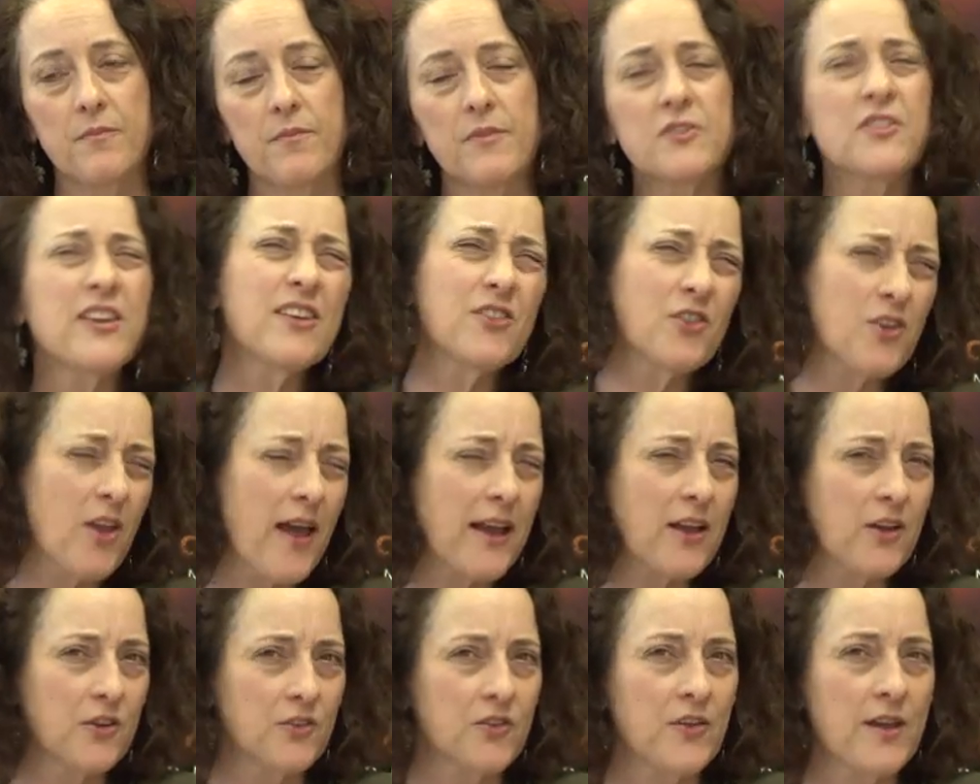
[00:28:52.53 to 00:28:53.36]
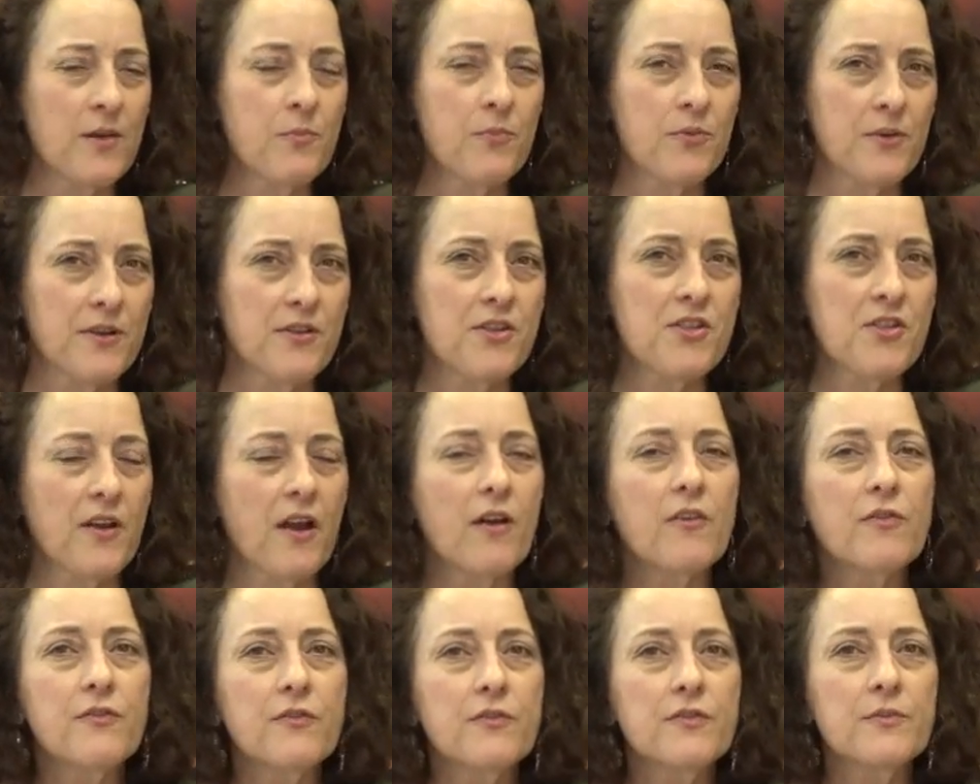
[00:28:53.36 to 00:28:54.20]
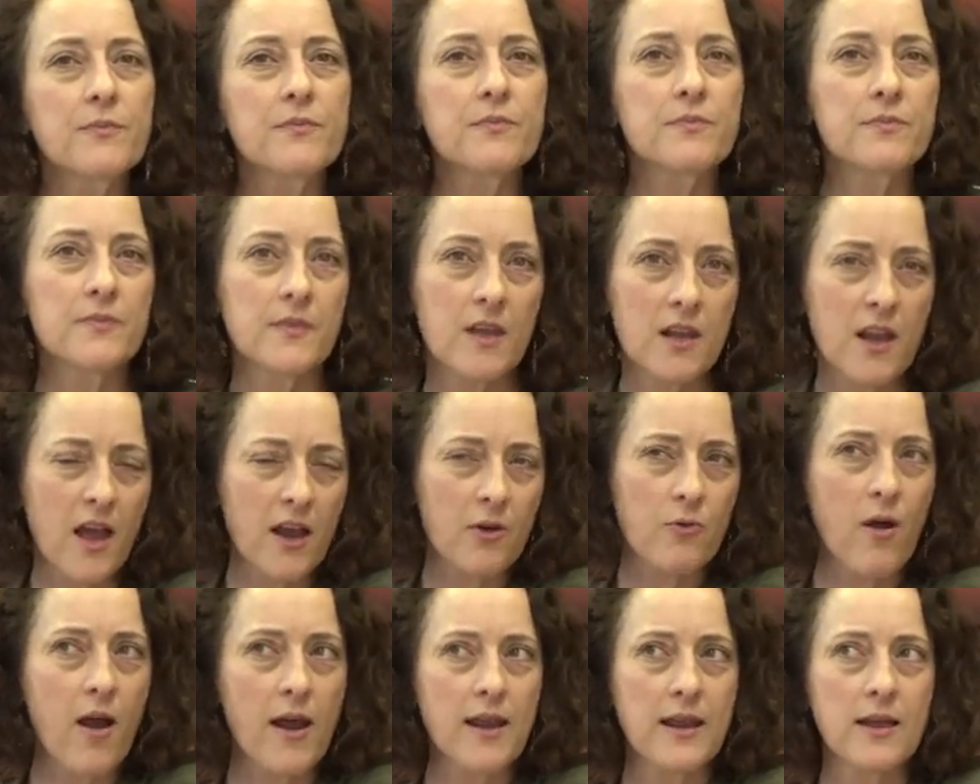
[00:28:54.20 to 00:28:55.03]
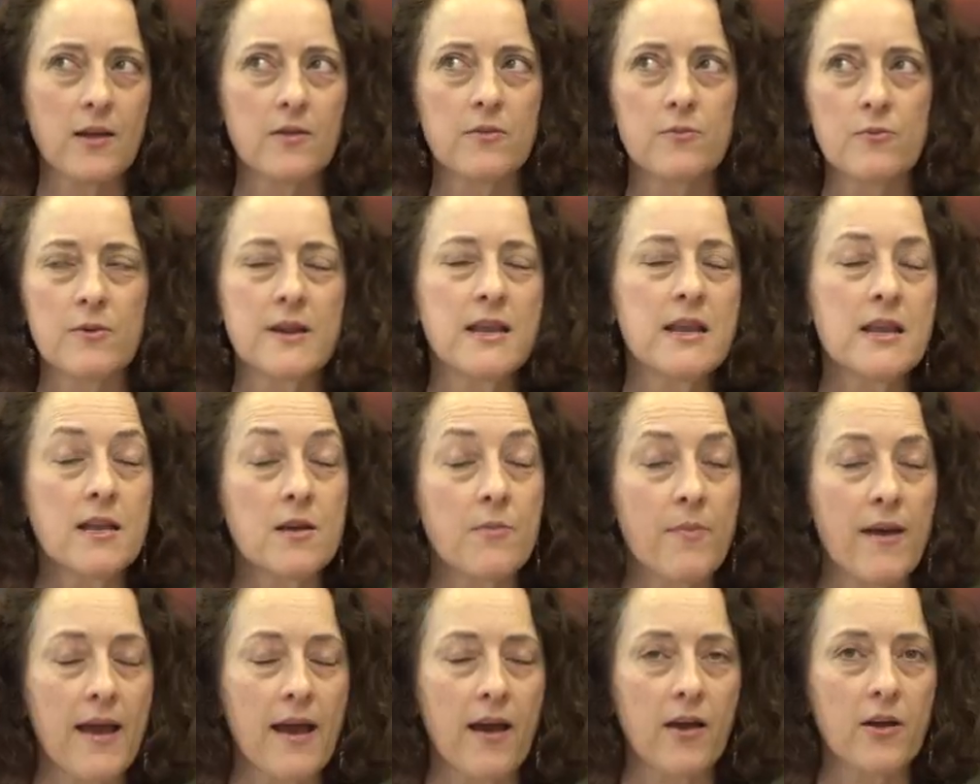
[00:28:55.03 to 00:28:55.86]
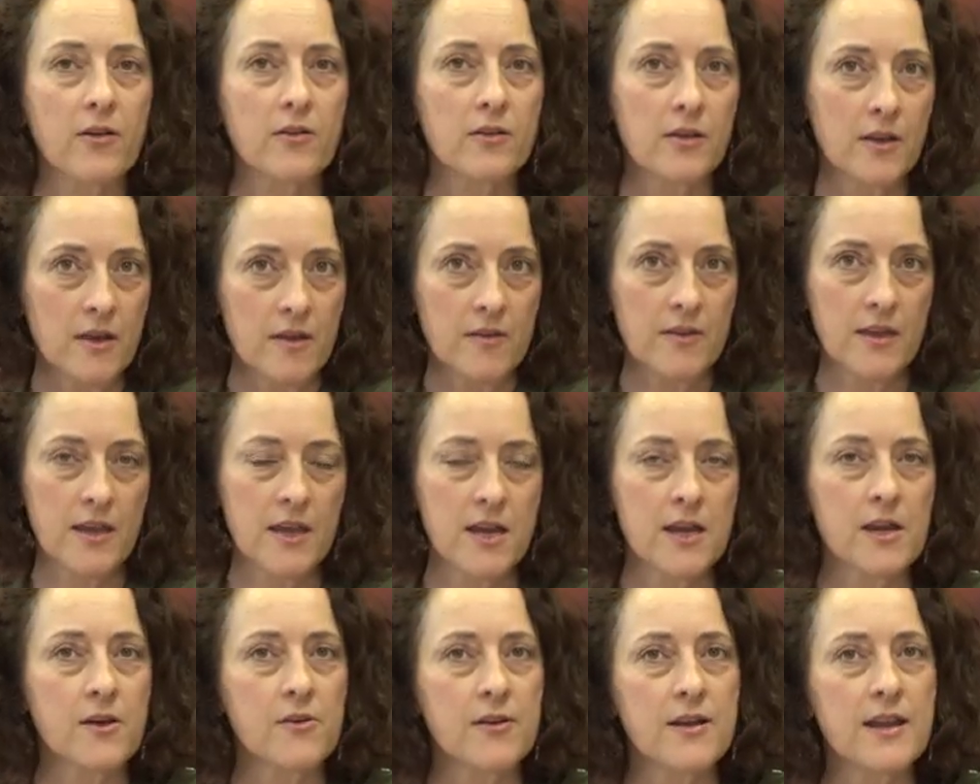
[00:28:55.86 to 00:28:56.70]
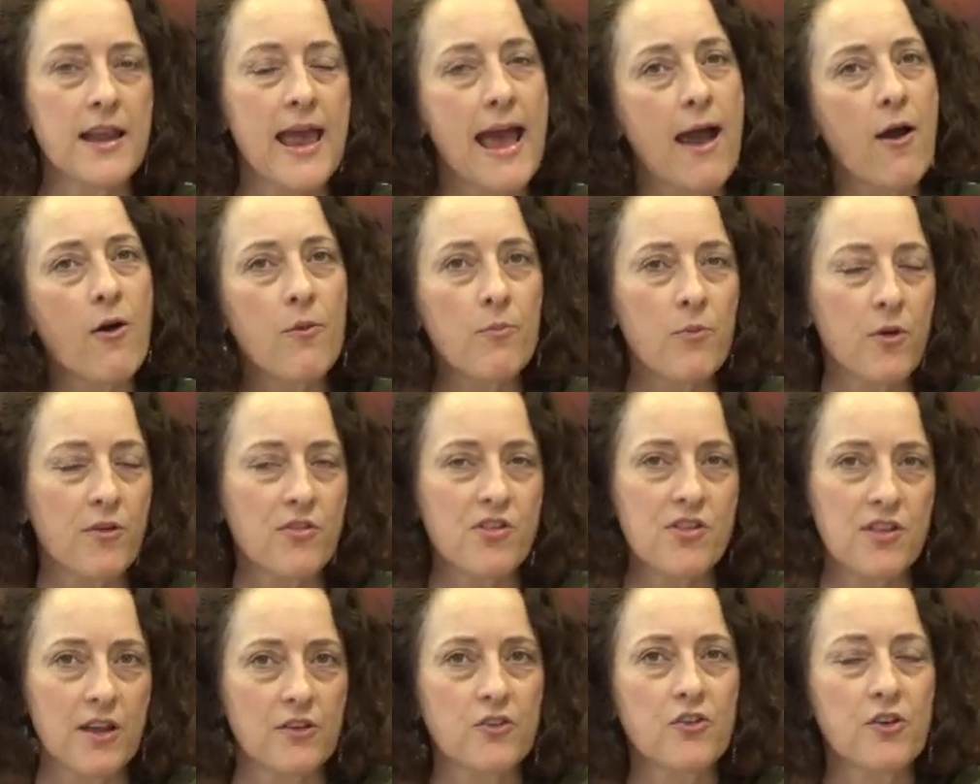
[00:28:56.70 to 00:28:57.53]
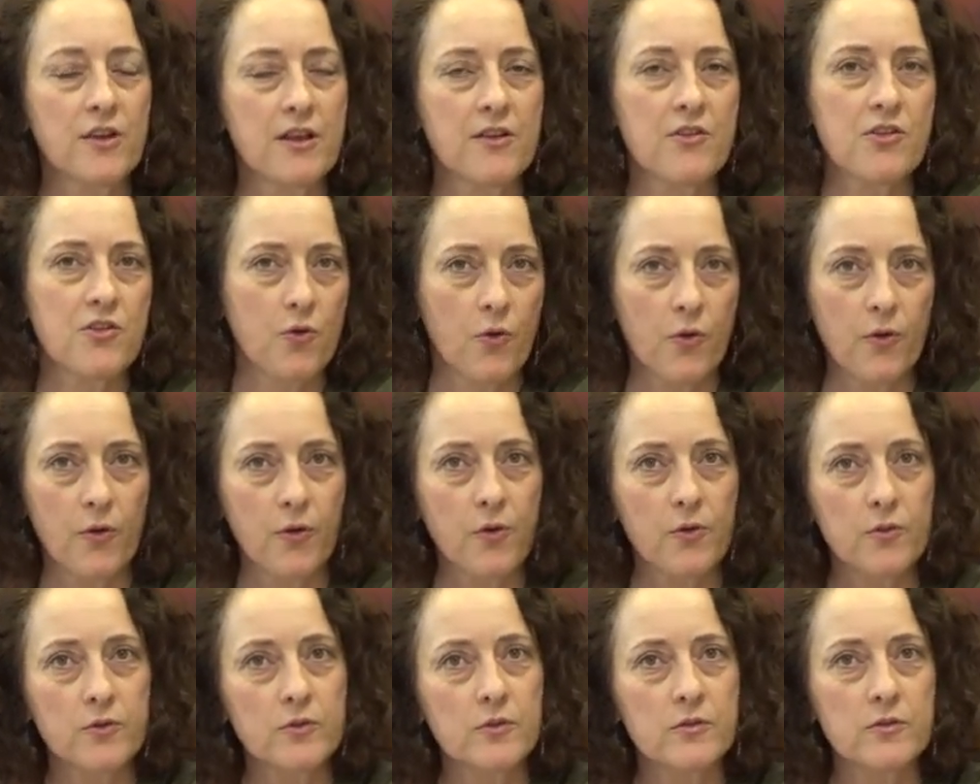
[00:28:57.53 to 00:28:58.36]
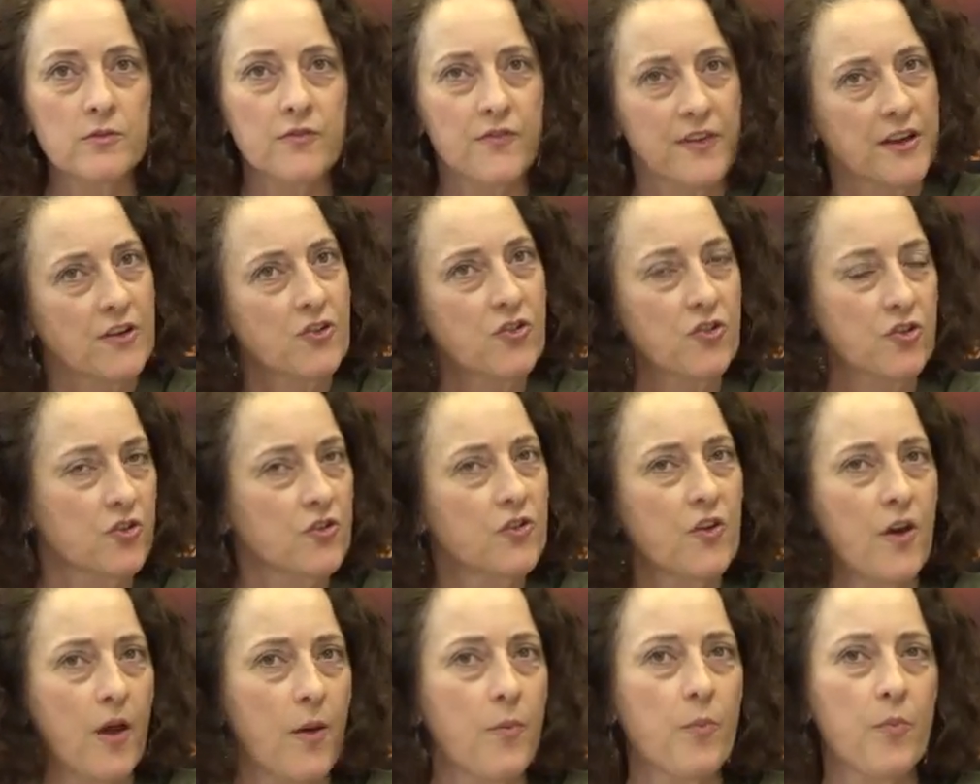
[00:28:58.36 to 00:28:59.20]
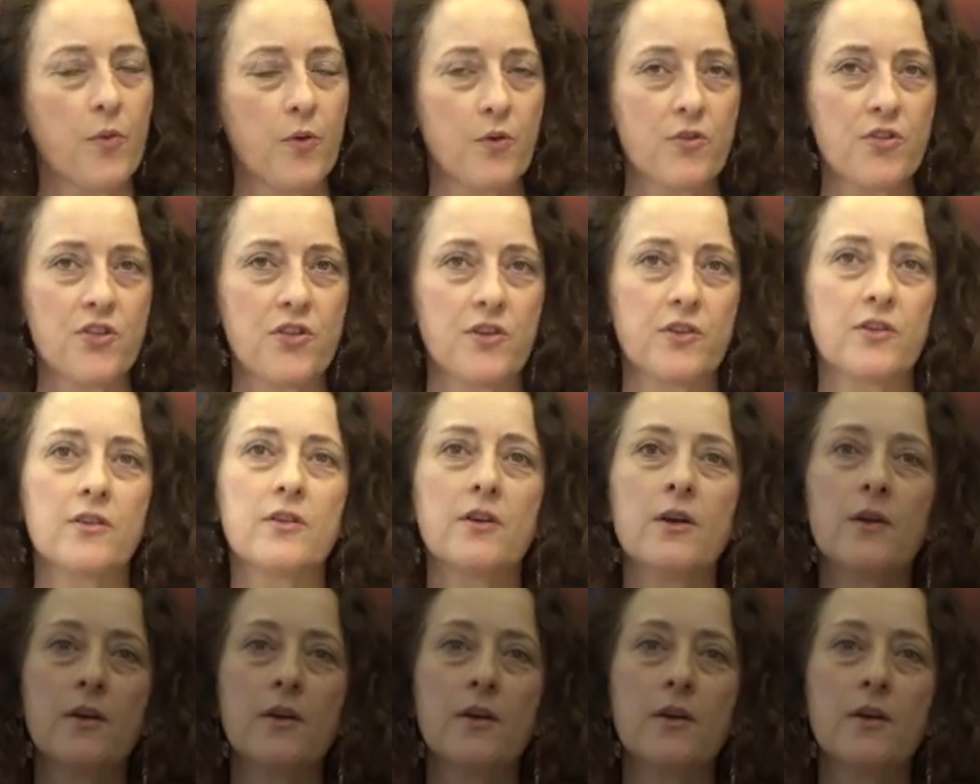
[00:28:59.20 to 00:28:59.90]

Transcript: I tend to like contemporary stuff. I like reading about the here and now. I'm not such a historical fiction type person.